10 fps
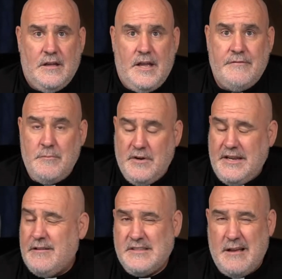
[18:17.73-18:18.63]

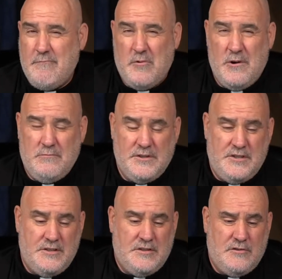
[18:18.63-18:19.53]
Everybody else on board was
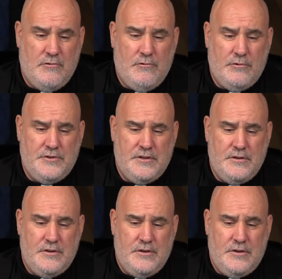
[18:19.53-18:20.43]
just told
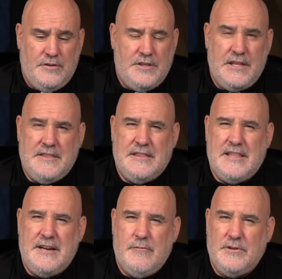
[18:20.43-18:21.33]
that
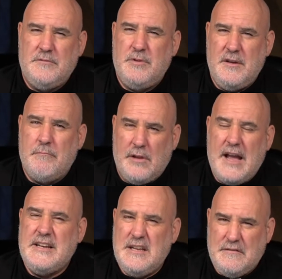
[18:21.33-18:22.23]
there would be a
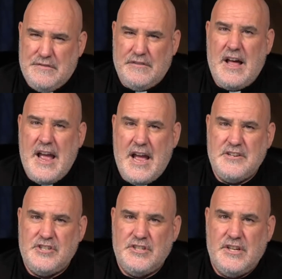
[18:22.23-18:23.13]
blinding
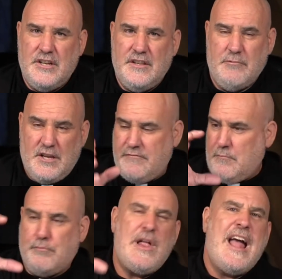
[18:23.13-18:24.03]
flash. They were
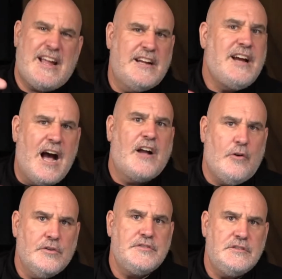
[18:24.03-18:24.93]
given black
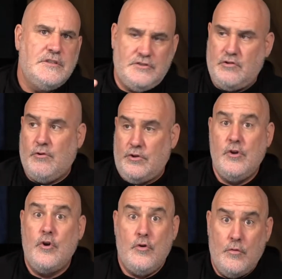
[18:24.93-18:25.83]
goggles and told,
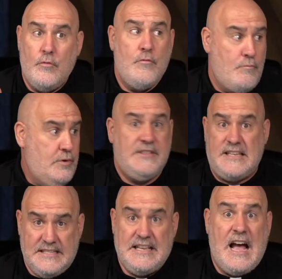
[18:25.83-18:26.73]
put
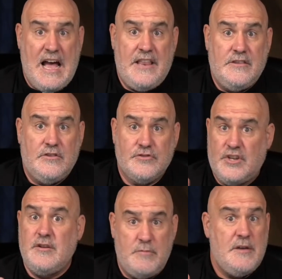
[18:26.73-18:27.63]
these on. There's
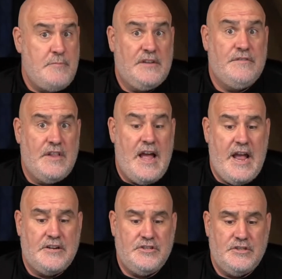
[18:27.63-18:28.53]
going to be a big
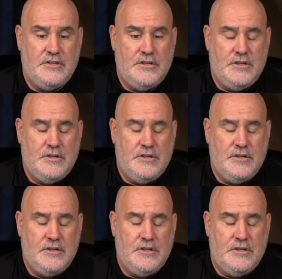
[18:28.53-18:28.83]
flash.